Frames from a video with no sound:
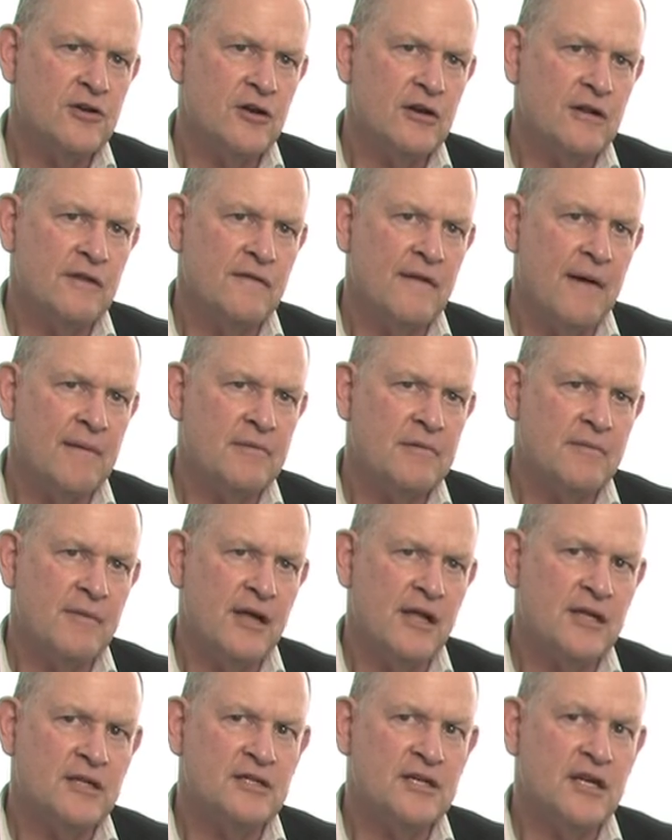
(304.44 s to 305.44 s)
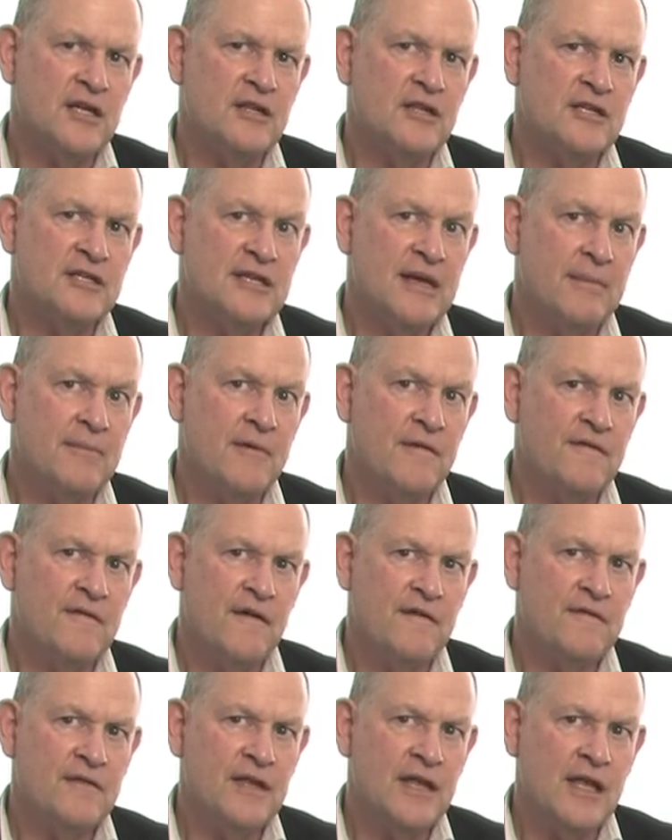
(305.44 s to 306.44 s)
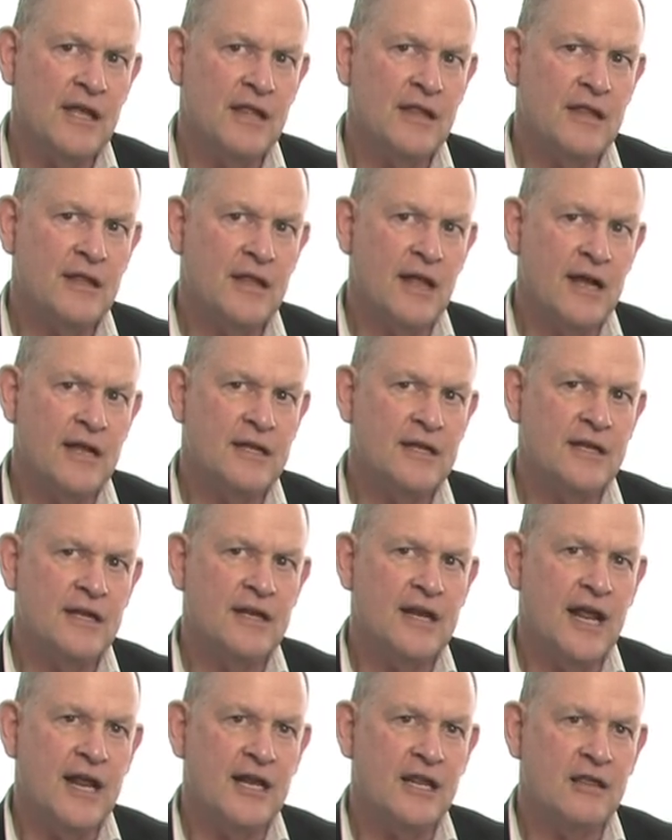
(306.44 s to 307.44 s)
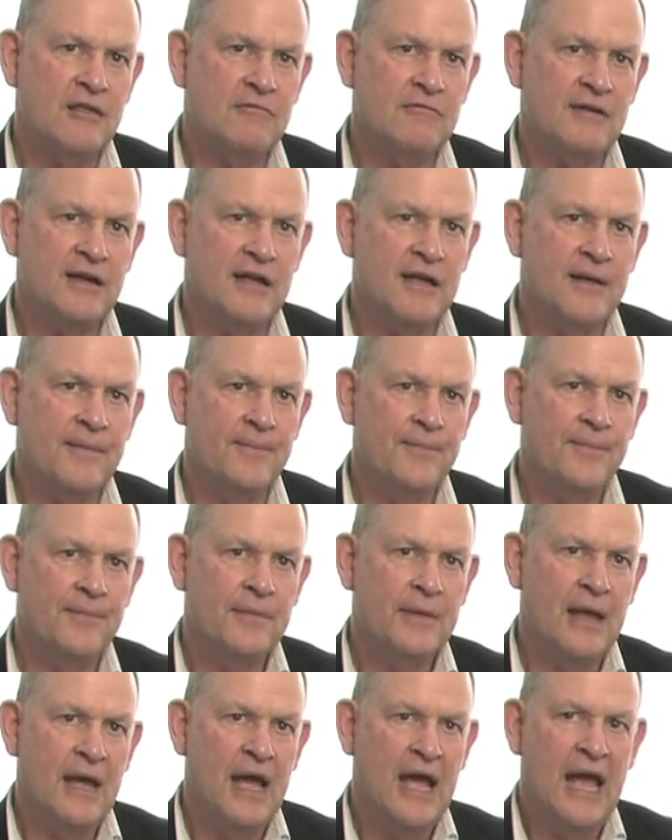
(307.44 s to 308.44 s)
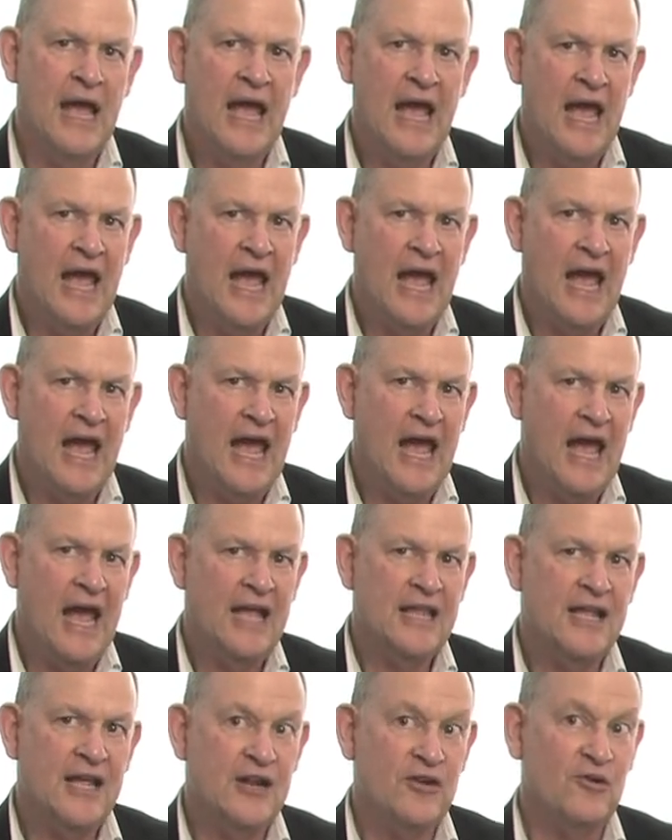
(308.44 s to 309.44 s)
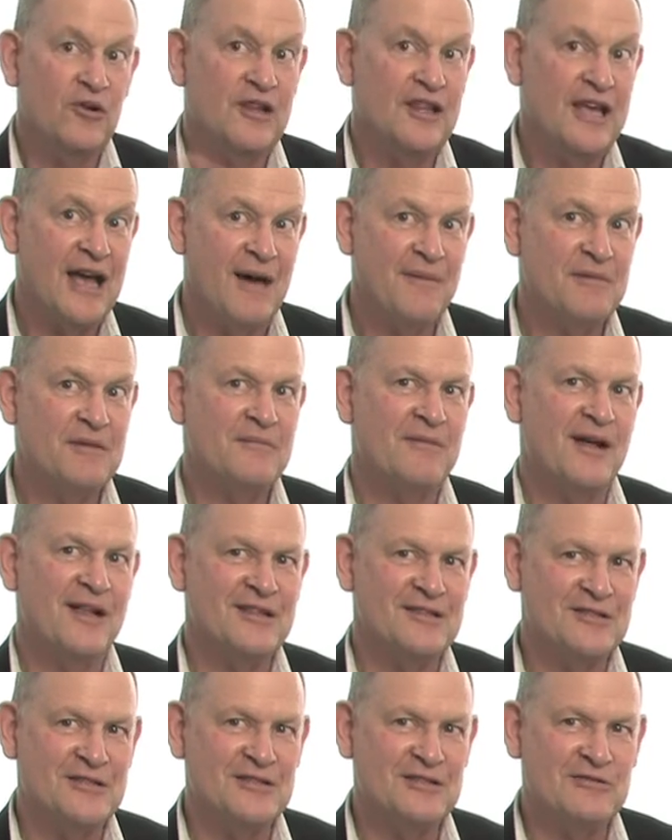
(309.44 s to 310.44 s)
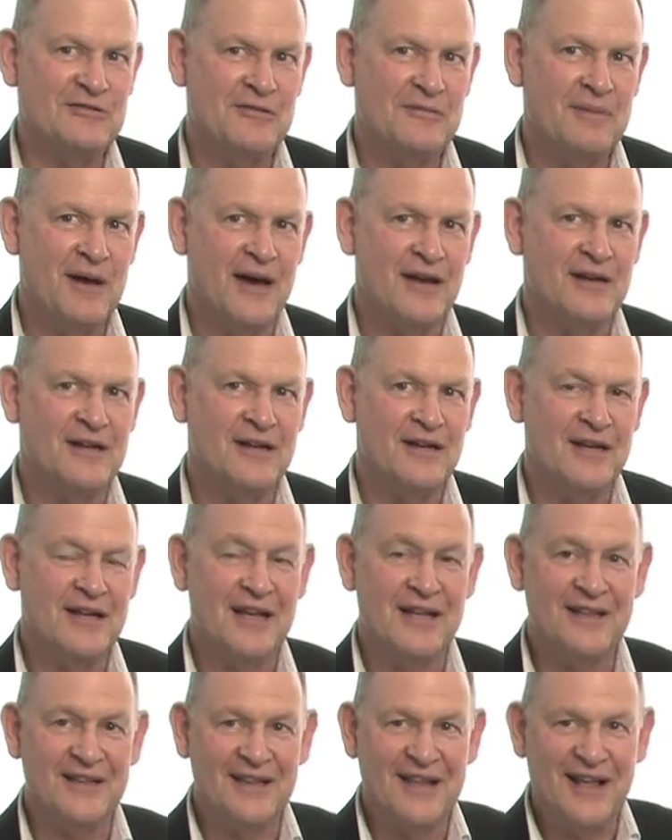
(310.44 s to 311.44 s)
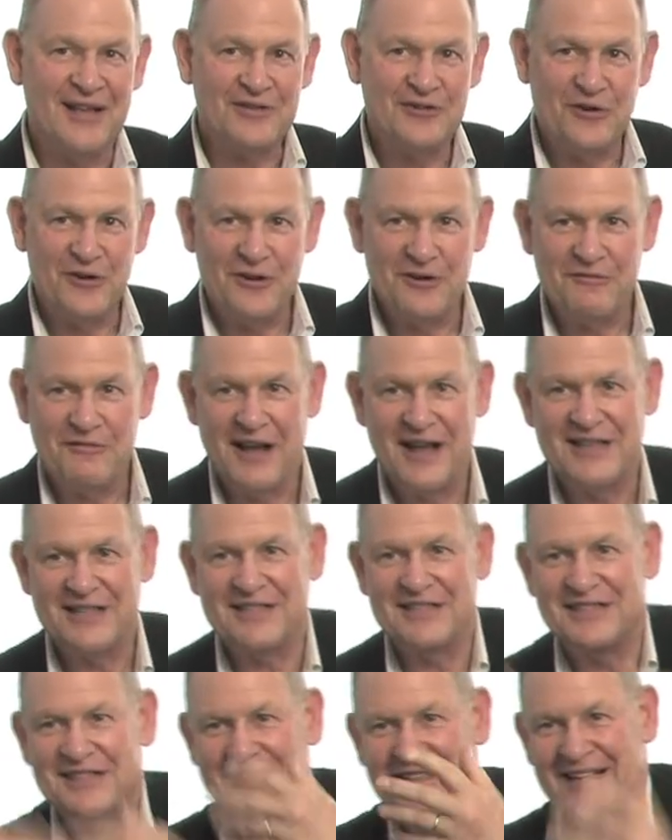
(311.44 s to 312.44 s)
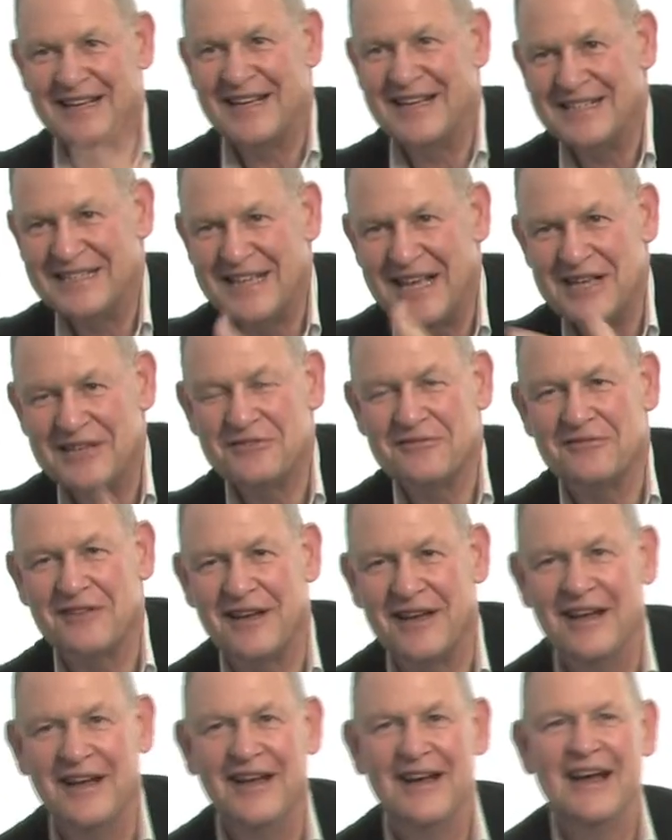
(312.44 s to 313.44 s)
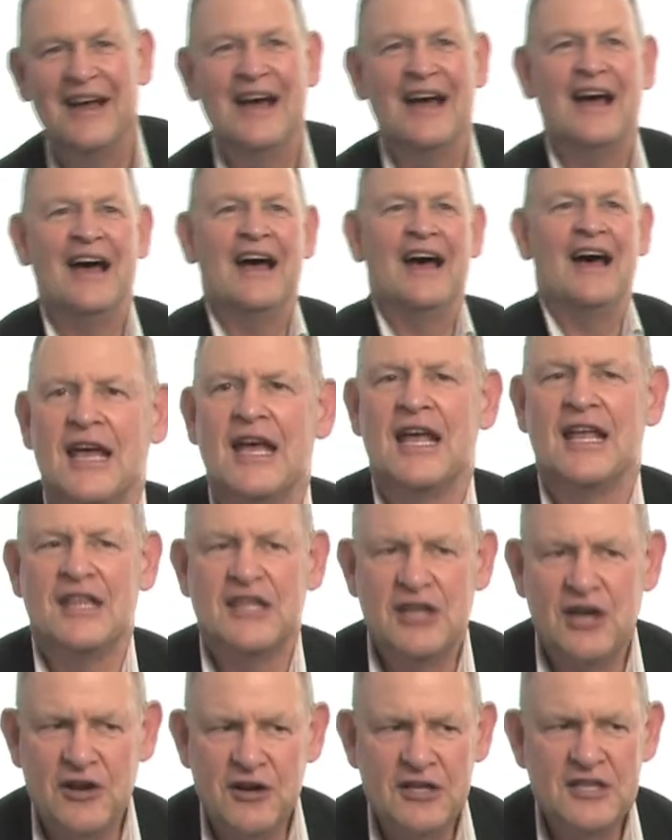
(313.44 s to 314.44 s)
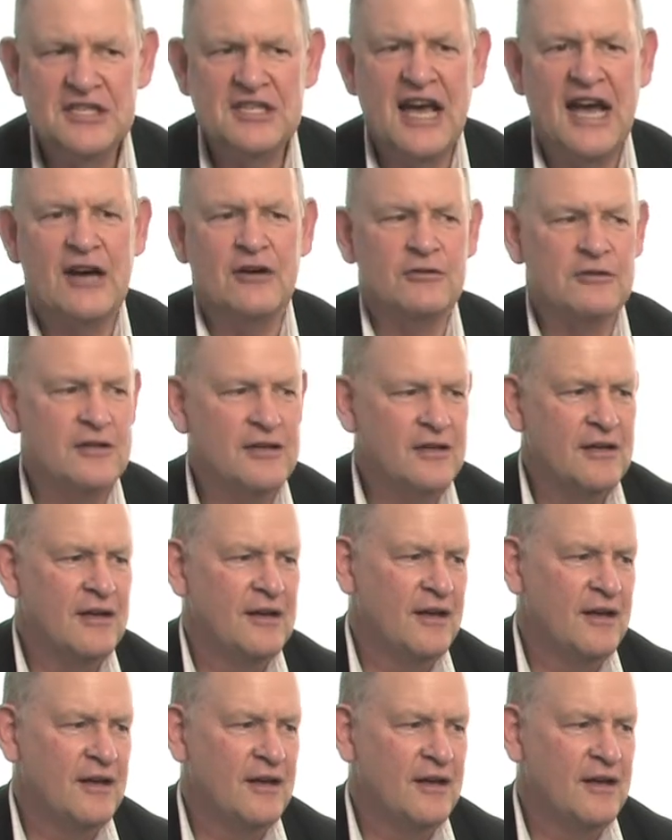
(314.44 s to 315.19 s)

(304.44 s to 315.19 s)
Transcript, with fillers: Journal of Ophthalmology on December 15th, 1983. And then all the ophthalmologists knew about it, and, and sort of the rest is history. Turns out